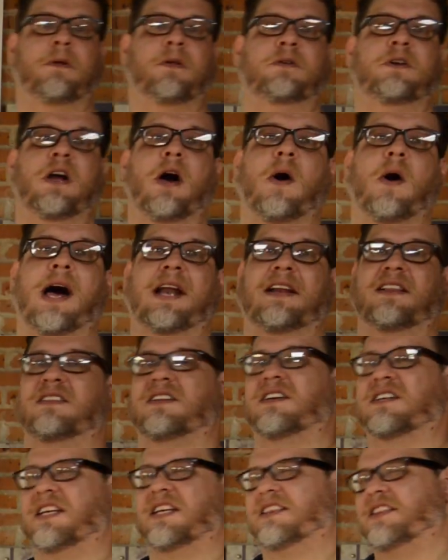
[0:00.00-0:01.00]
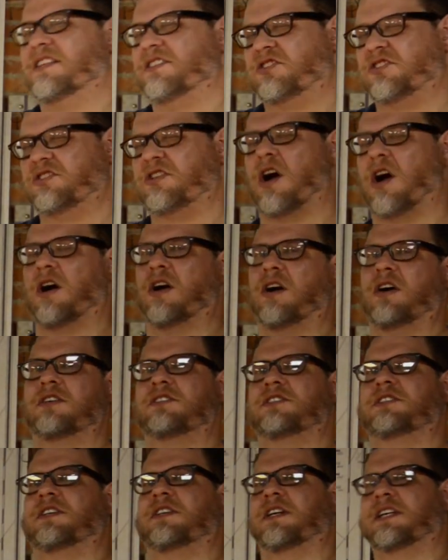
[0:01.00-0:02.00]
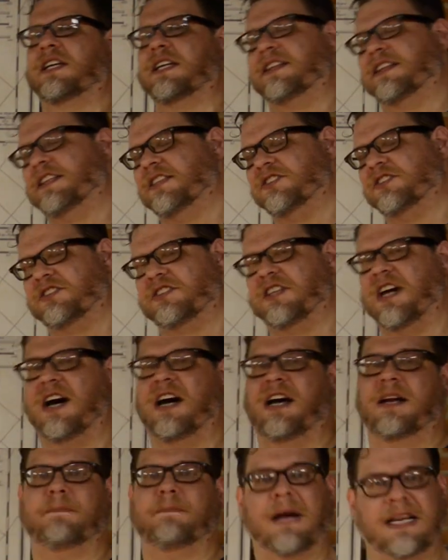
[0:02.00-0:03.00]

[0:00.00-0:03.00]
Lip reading: who know how to look at the stars, look at the sun,